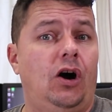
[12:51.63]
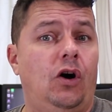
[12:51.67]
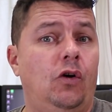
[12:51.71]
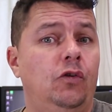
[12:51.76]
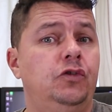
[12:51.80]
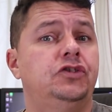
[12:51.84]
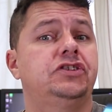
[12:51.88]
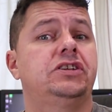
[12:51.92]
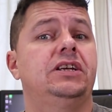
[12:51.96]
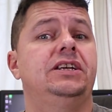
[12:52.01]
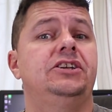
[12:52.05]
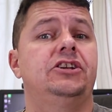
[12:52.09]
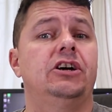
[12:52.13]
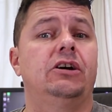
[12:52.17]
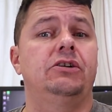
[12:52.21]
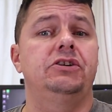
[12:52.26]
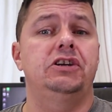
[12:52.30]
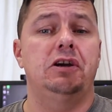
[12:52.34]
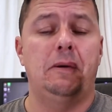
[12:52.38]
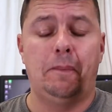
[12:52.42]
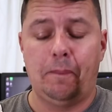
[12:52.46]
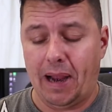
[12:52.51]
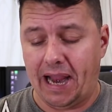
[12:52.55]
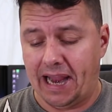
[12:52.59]
Obviously though,
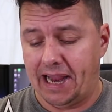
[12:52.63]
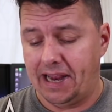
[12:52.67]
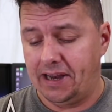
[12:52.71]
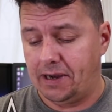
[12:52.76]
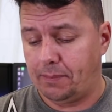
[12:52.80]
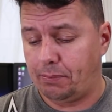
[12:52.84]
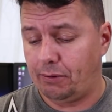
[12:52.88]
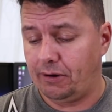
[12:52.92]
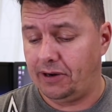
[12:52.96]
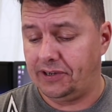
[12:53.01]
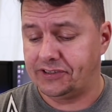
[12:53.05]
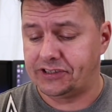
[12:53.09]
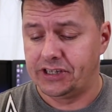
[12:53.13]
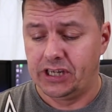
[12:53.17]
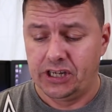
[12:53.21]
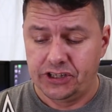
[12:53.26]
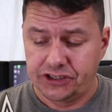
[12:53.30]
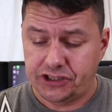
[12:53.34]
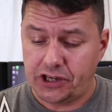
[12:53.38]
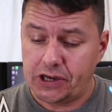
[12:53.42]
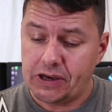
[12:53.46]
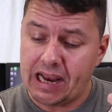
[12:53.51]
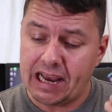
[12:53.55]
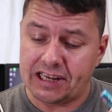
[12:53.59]
you're paying a price.
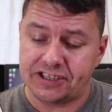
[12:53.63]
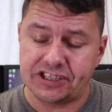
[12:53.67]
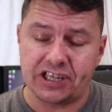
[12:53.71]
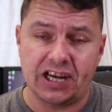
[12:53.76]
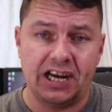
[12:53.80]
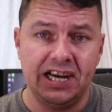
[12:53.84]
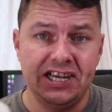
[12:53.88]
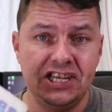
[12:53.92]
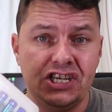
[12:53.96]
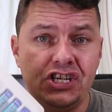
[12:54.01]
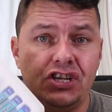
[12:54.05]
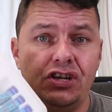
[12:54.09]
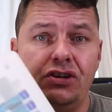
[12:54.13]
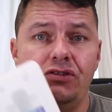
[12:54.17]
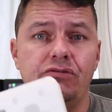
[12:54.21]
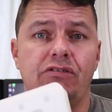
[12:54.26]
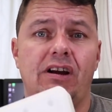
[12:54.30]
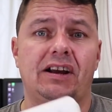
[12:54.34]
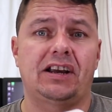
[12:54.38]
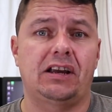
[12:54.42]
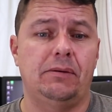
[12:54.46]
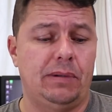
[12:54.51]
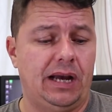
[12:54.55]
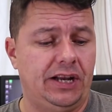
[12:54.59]
So yes, I do
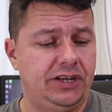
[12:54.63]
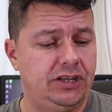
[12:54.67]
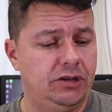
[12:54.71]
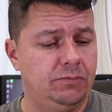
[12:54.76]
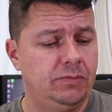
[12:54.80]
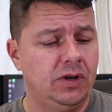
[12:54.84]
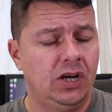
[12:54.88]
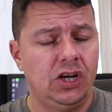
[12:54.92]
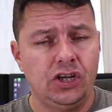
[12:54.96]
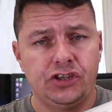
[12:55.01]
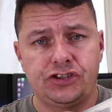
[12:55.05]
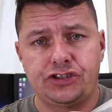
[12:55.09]
recommend them.